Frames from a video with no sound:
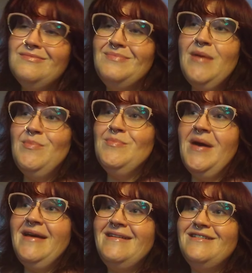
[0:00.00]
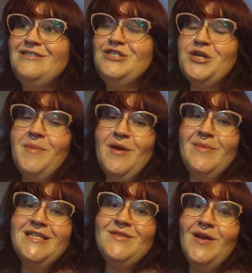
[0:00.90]
My my sugar bear
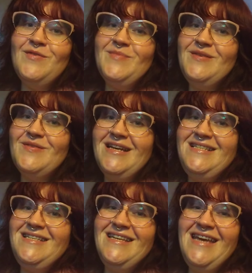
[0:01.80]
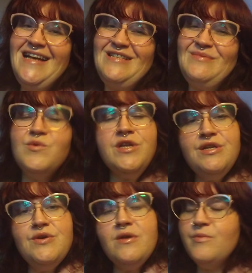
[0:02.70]
makes fun of me when I he asks me, "What are you
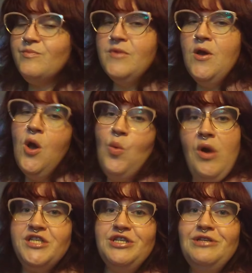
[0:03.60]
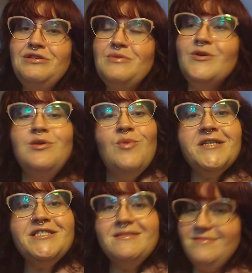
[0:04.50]
doing? I'm watching YouTube? What are you
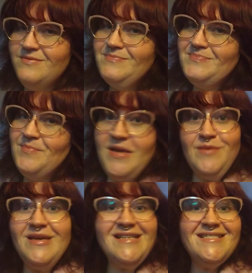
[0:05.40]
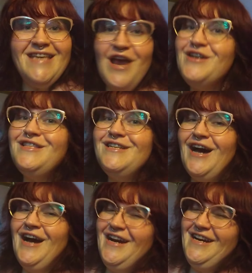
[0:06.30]
watching? Men being scared in the dark."